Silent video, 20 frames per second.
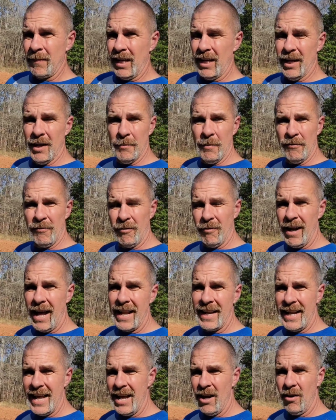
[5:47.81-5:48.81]
Uh, but for
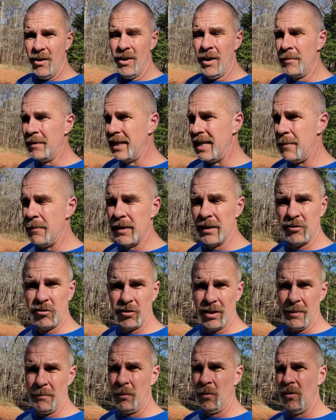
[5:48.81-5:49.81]
right now, I'm keeping it
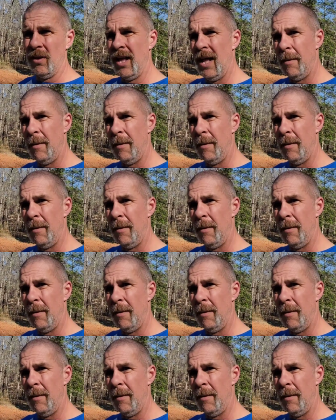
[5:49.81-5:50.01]
simple.